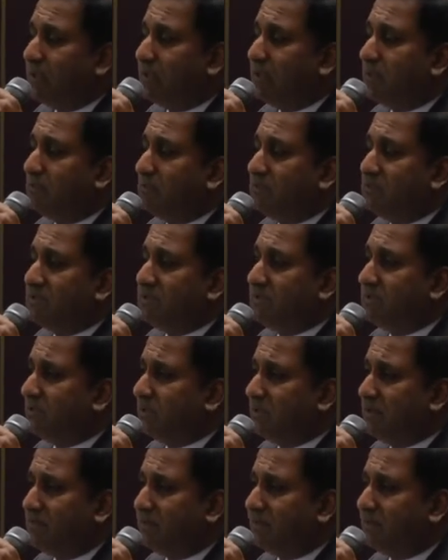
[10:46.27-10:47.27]
Uh, she
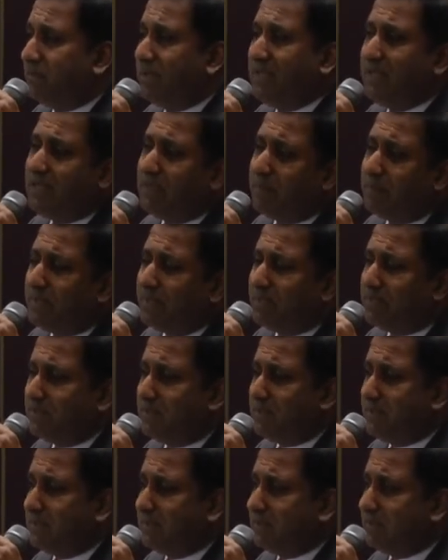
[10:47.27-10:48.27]
served in many
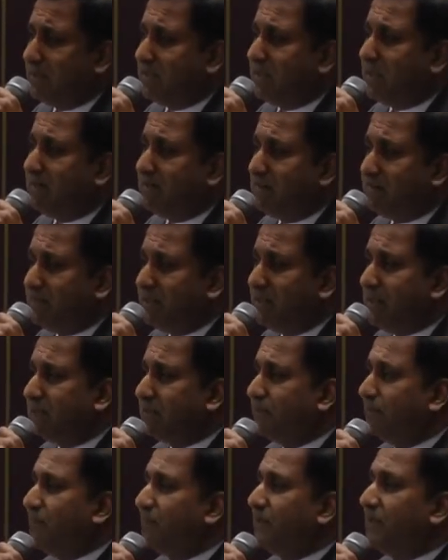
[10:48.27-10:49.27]
capacities in the government,